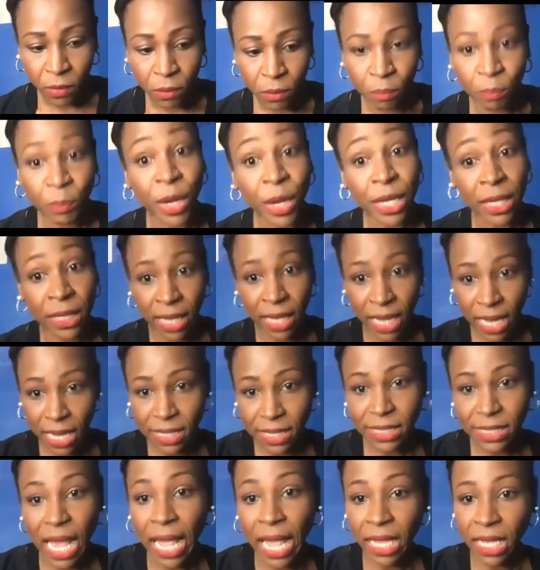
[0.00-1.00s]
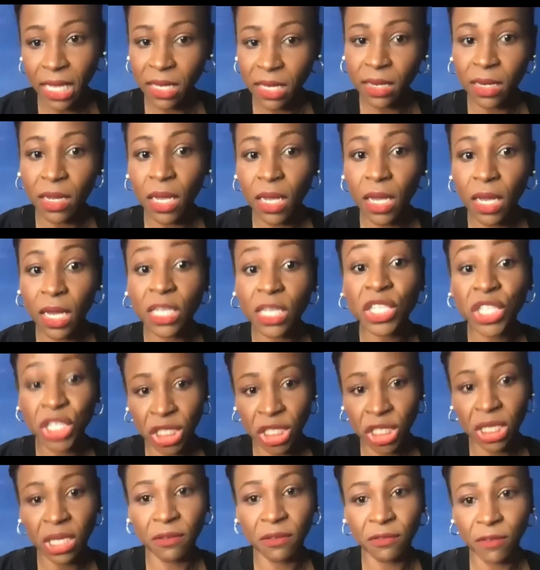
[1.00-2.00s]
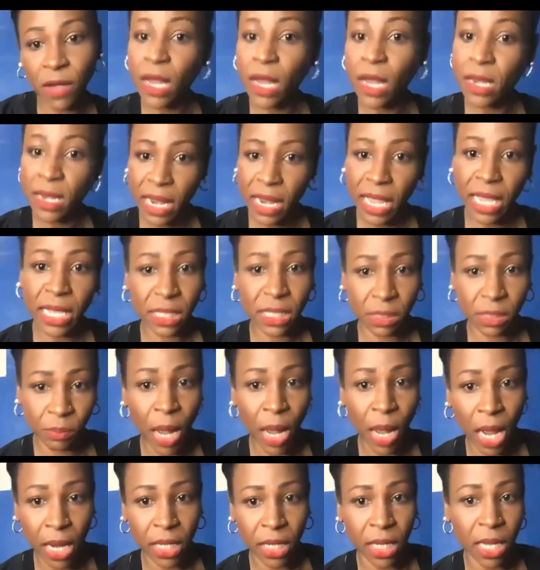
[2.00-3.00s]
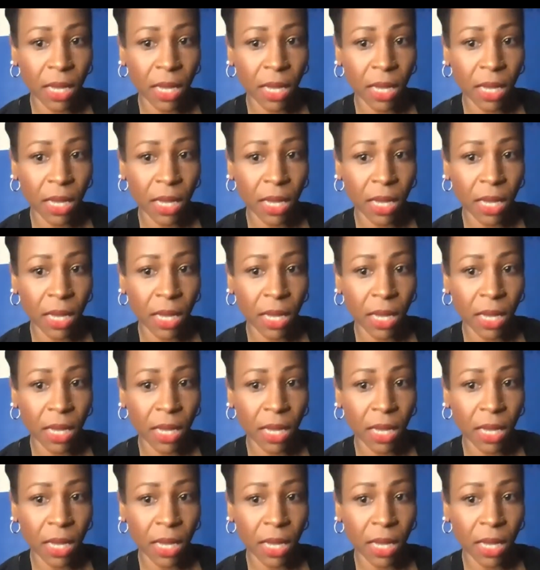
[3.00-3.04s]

but yes, I can achieve a nice body.